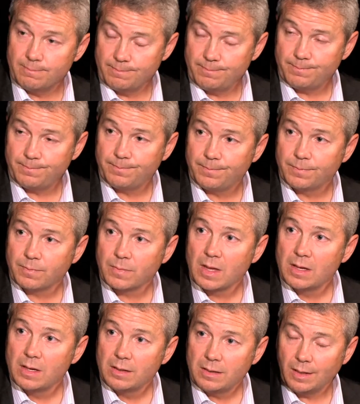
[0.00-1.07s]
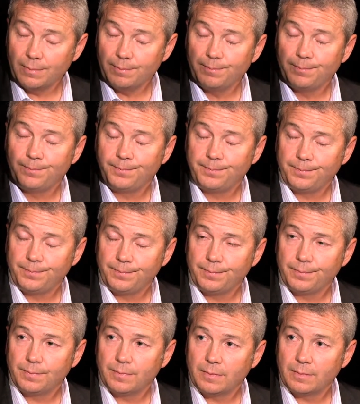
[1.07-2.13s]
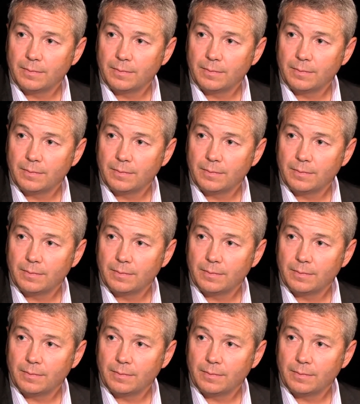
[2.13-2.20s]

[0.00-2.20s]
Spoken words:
Is it what you're looking at? It's